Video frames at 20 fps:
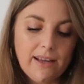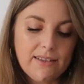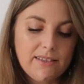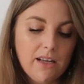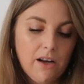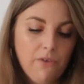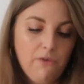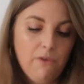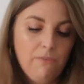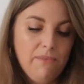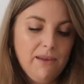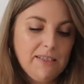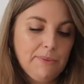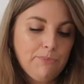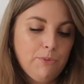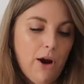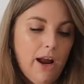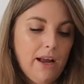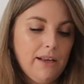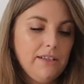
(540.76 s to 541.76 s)
get stuff from this
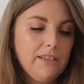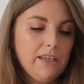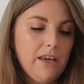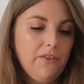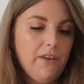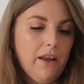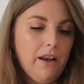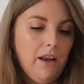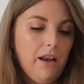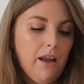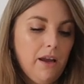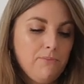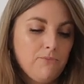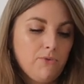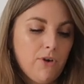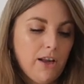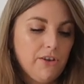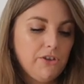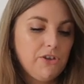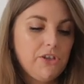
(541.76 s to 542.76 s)
brand, and then I like
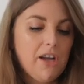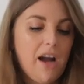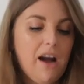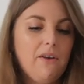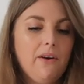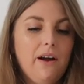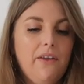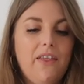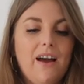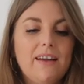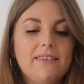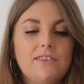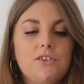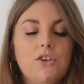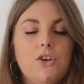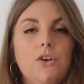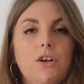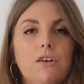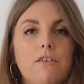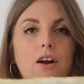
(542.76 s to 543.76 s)
branched out, and that's
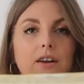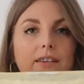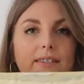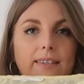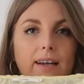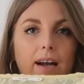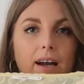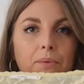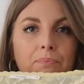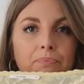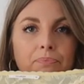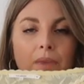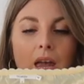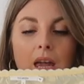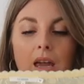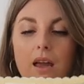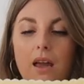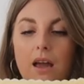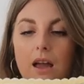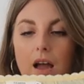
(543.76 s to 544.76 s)
Tularosa.
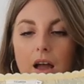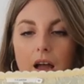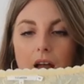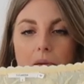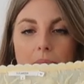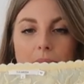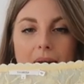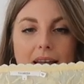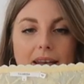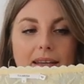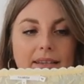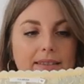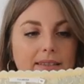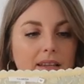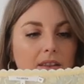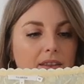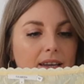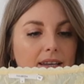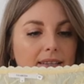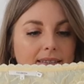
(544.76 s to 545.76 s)
And it's
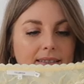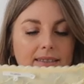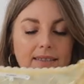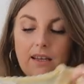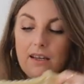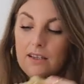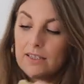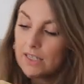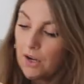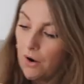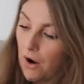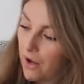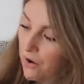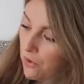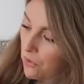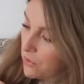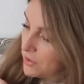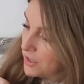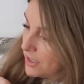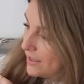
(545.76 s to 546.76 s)
this, so I
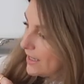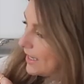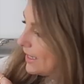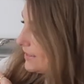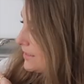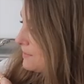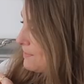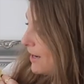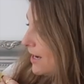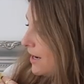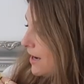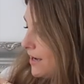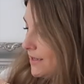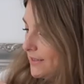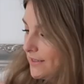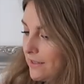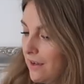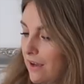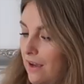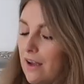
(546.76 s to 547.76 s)
ordered this
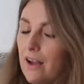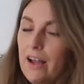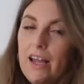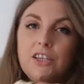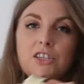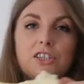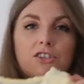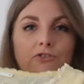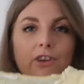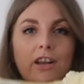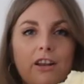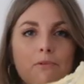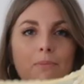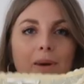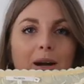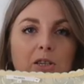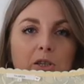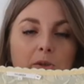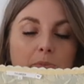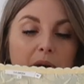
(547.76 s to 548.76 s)
because it just really
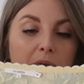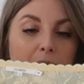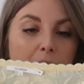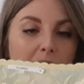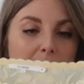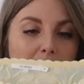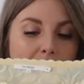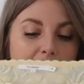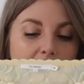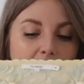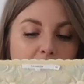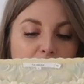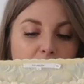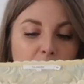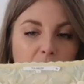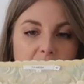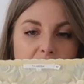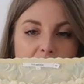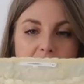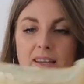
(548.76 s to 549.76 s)
reminded me of one of my fave
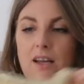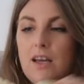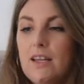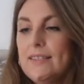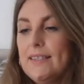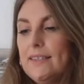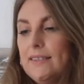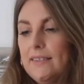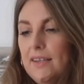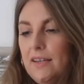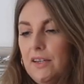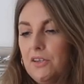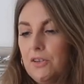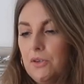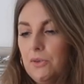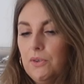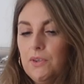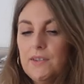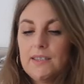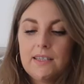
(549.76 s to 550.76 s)
bloggers, Sincerely
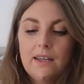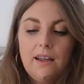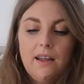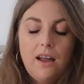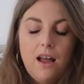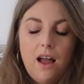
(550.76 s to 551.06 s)
Jules.